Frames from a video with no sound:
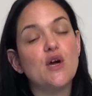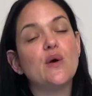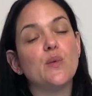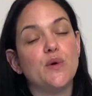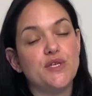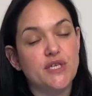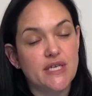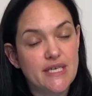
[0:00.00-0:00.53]

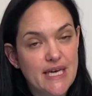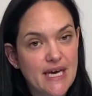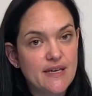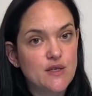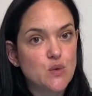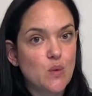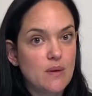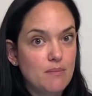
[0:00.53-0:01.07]
which again
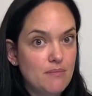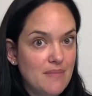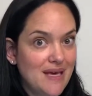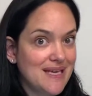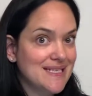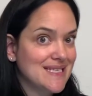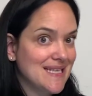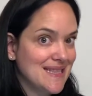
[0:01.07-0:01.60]
is what
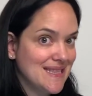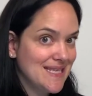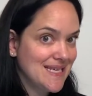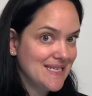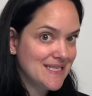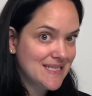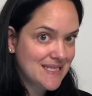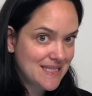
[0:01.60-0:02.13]
makes
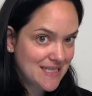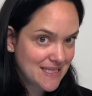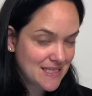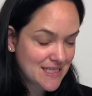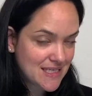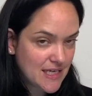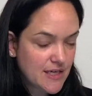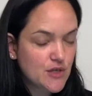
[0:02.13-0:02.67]
these, this
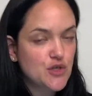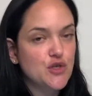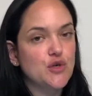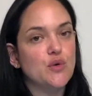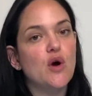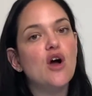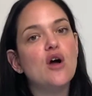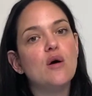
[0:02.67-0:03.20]

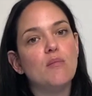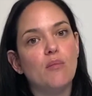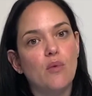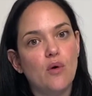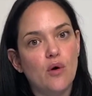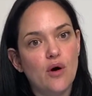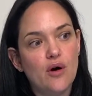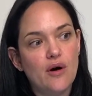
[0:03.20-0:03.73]
tissue
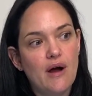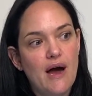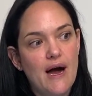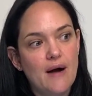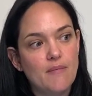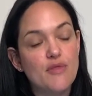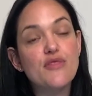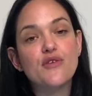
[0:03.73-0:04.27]
more
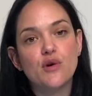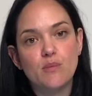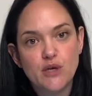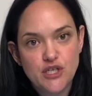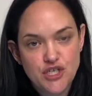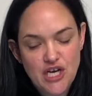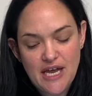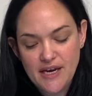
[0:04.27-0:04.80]
um,
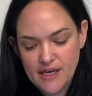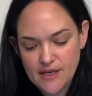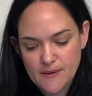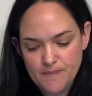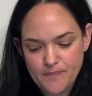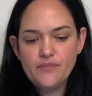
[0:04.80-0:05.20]
thermogenic.